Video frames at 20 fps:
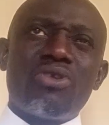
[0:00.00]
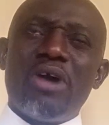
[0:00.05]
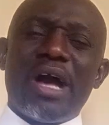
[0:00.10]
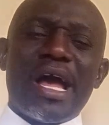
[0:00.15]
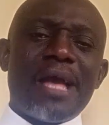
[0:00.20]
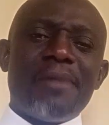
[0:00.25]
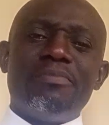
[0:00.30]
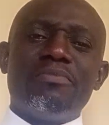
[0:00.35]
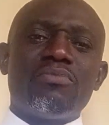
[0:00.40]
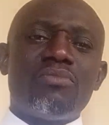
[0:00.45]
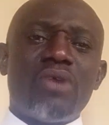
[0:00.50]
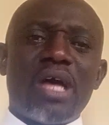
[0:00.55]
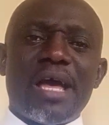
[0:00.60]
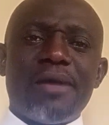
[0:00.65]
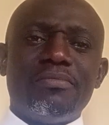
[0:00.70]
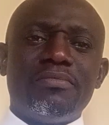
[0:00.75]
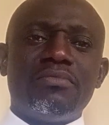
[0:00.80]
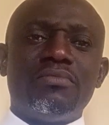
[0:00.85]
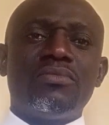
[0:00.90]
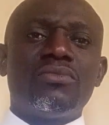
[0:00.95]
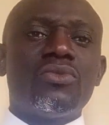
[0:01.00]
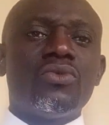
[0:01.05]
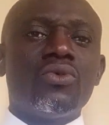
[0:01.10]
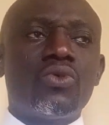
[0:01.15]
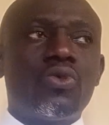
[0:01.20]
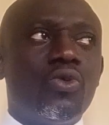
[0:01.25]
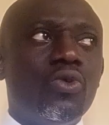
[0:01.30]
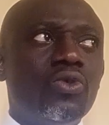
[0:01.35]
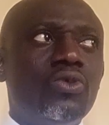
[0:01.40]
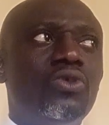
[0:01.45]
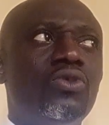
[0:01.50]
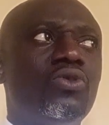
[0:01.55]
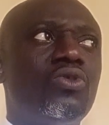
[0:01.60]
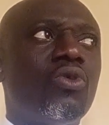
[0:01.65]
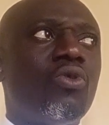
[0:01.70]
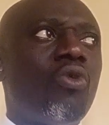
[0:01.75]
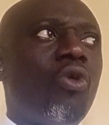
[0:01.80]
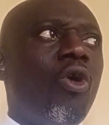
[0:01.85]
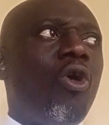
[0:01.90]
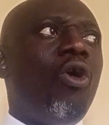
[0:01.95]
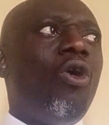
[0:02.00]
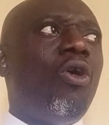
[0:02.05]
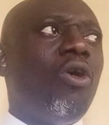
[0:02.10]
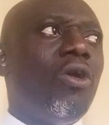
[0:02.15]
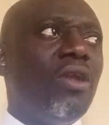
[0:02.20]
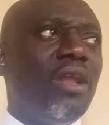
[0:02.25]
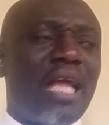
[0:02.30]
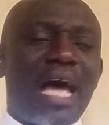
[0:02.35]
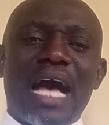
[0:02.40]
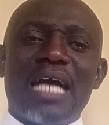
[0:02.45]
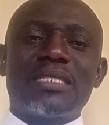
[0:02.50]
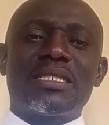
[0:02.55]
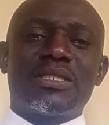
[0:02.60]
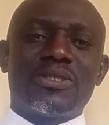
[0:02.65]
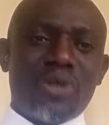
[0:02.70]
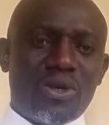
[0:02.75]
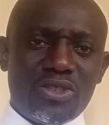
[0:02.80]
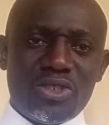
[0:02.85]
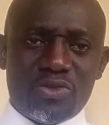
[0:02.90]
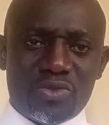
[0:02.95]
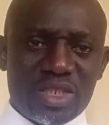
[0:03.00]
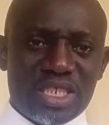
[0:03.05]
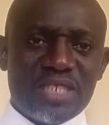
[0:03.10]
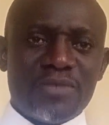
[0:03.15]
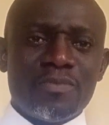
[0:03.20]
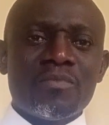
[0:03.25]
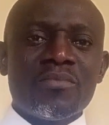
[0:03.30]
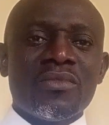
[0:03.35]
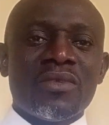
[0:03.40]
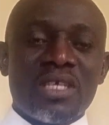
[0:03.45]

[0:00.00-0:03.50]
good to all and sundry